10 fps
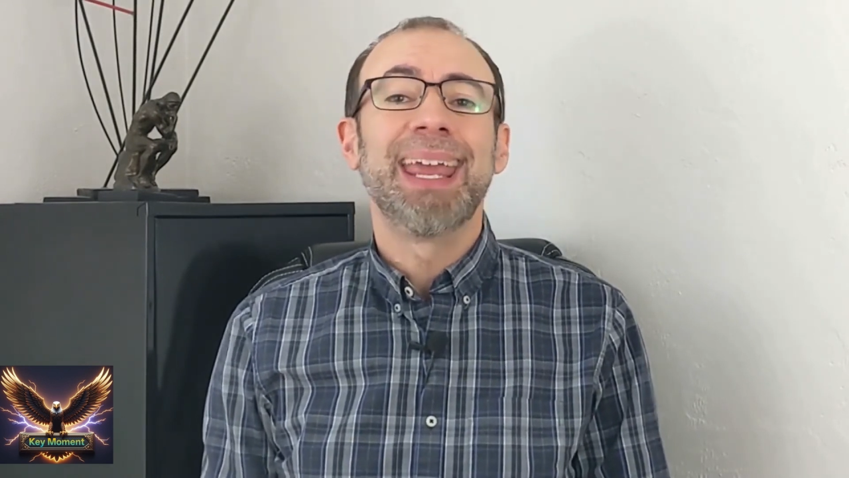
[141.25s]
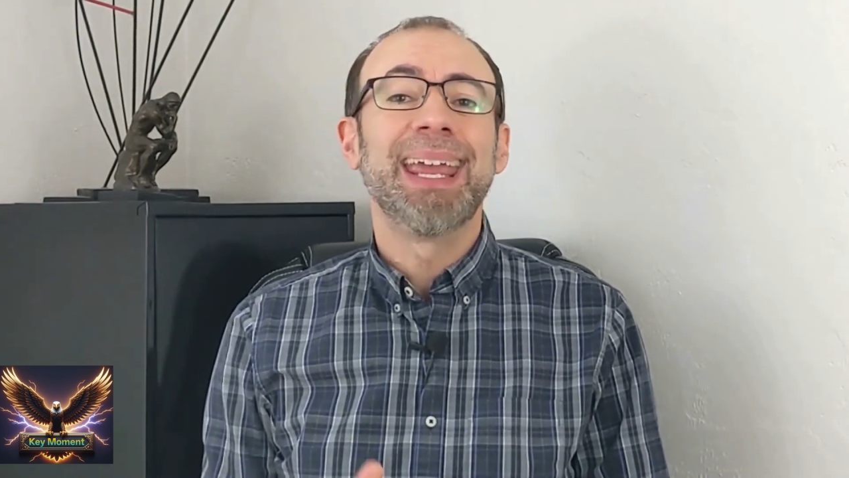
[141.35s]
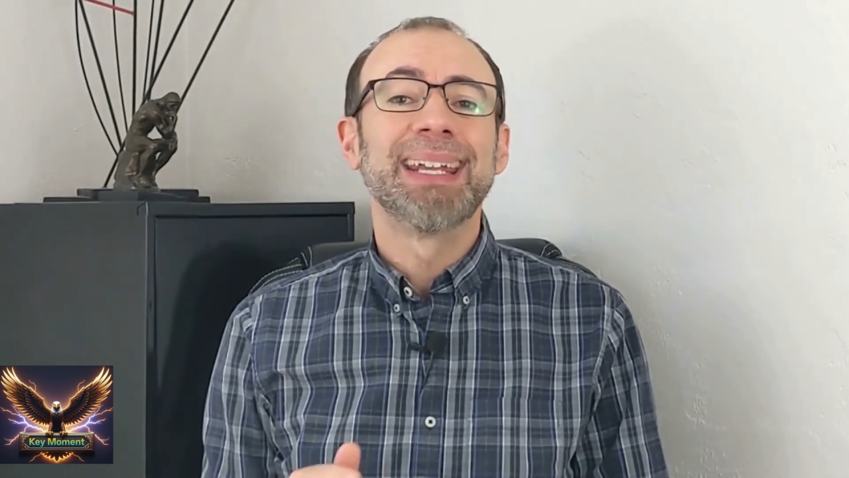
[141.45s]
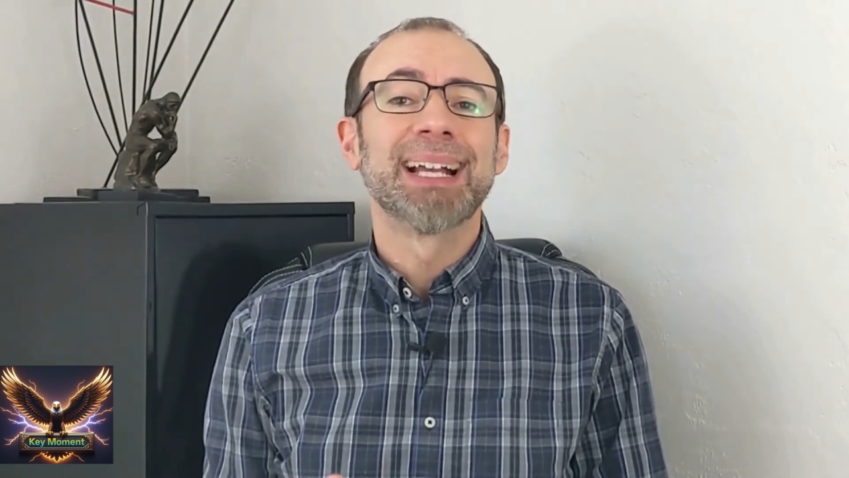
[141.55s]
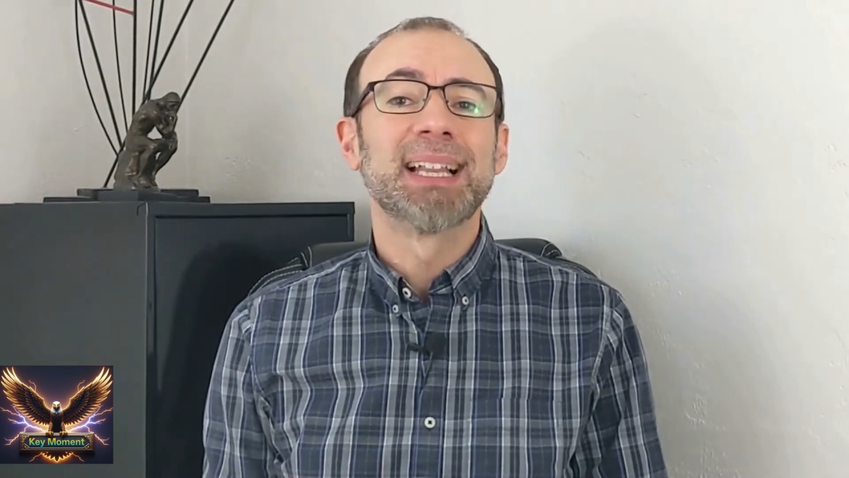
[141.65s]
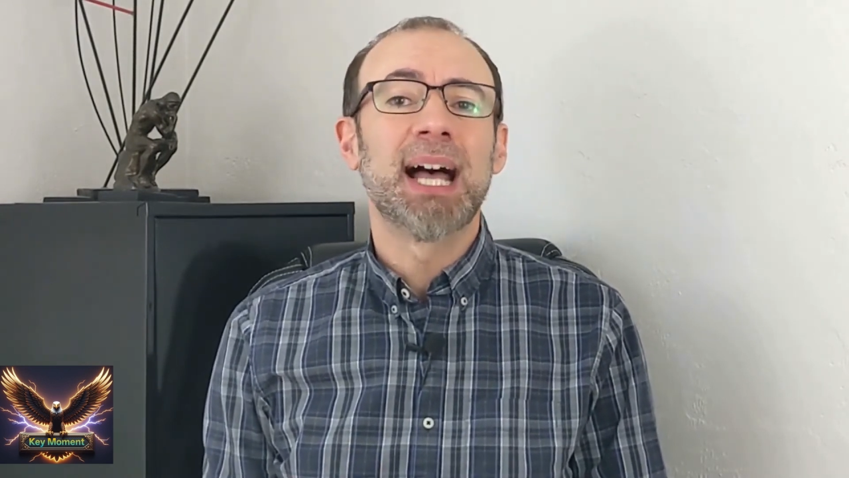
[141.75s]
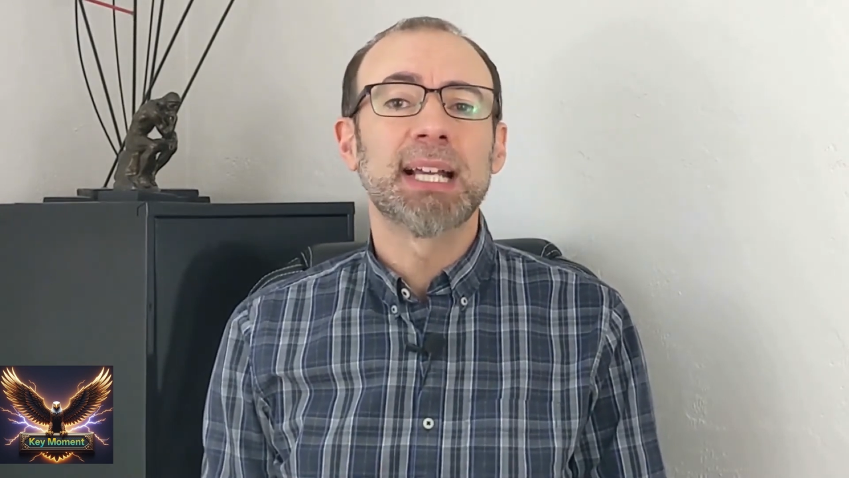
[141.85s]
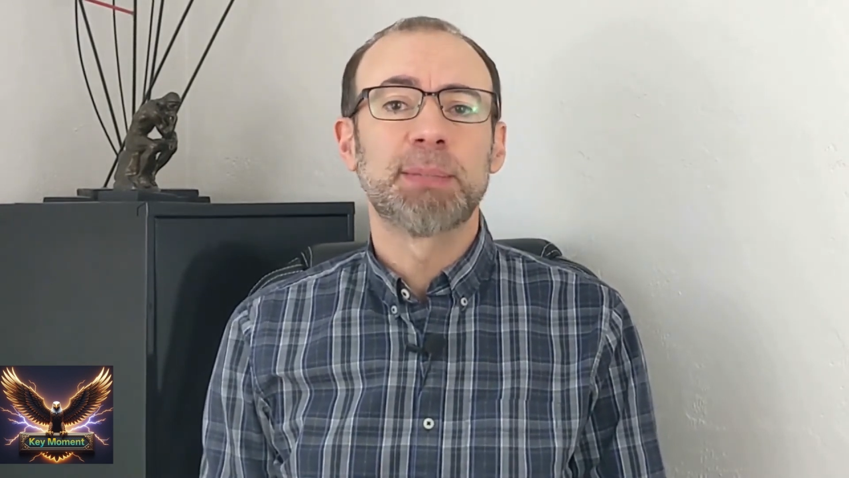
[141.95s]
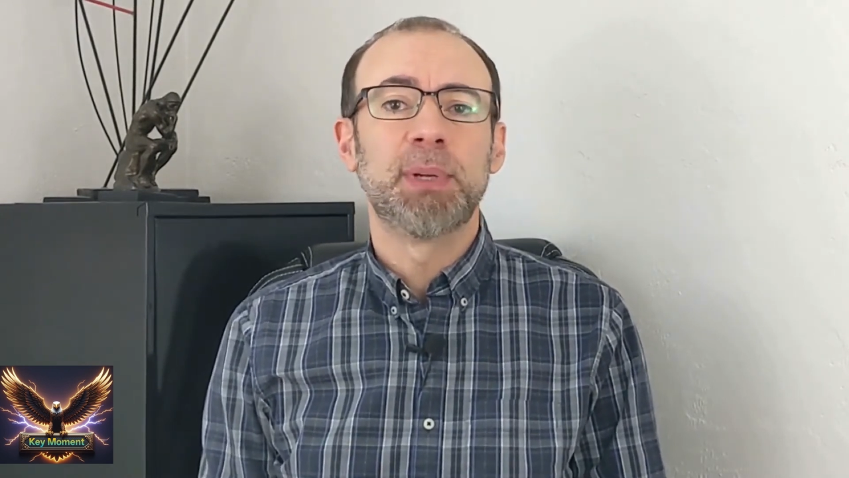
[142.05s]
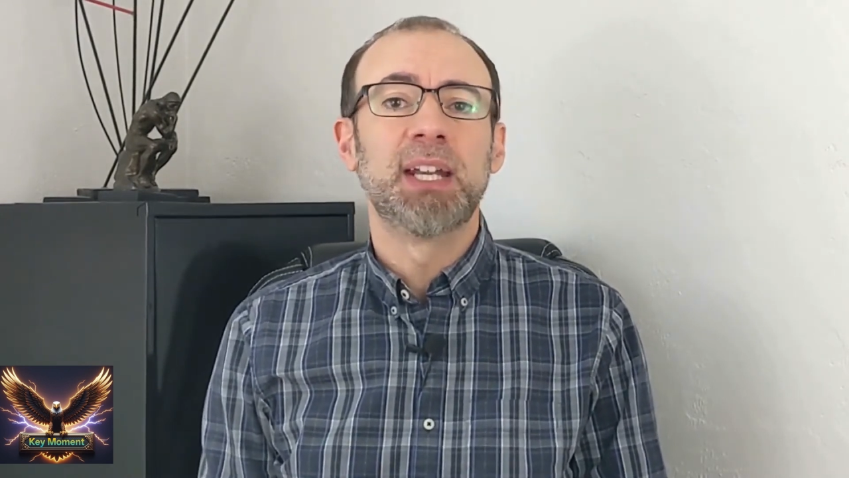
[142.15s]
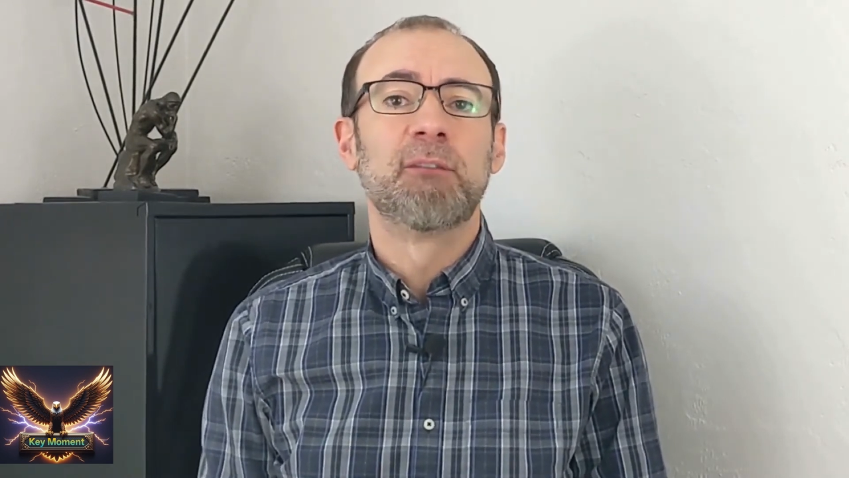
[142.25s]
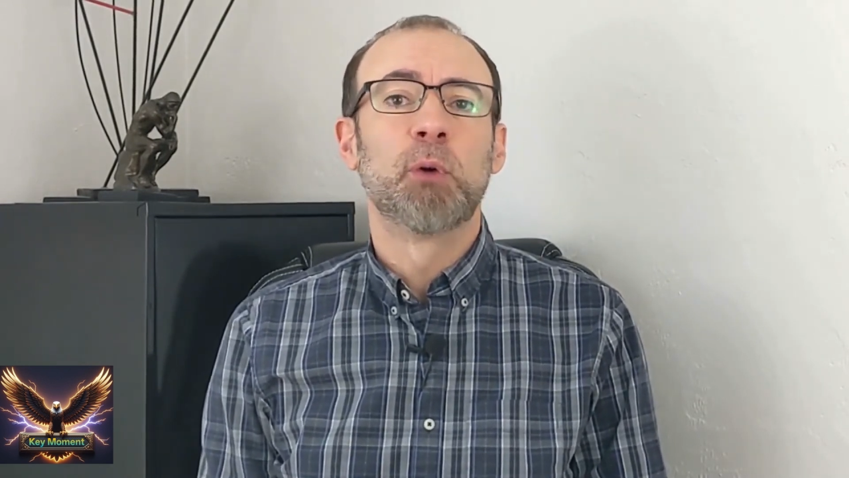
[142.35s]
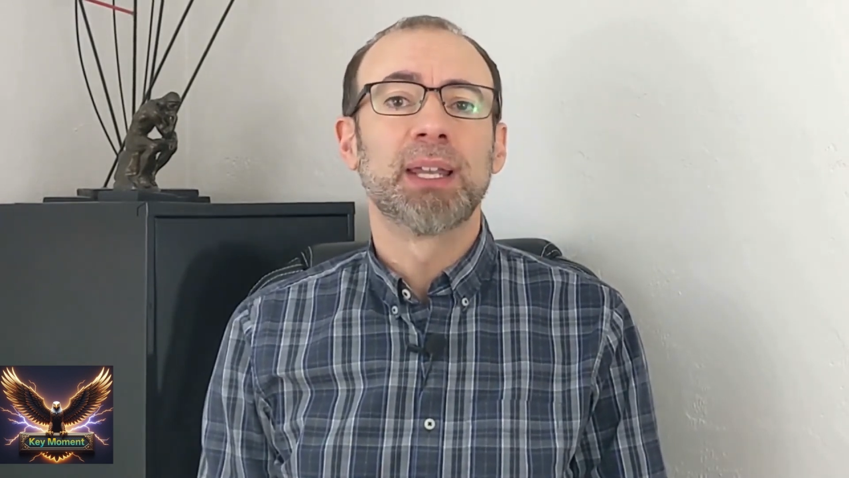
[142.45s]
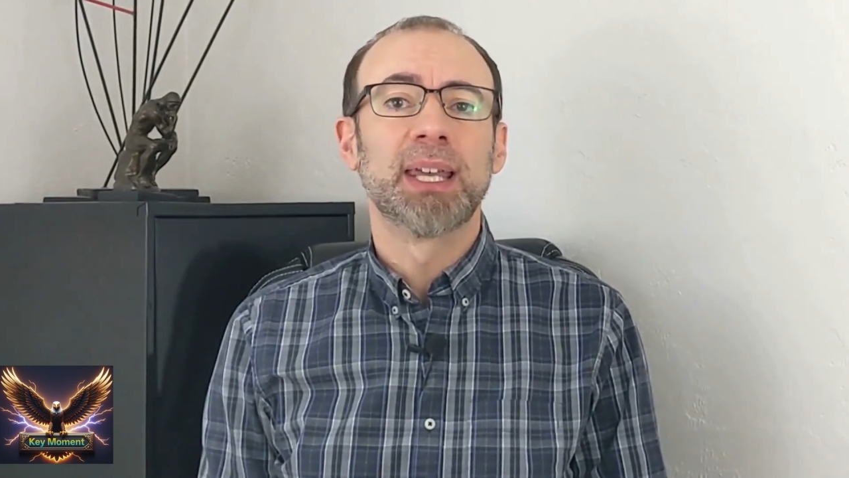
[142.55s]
and a clock speed of 1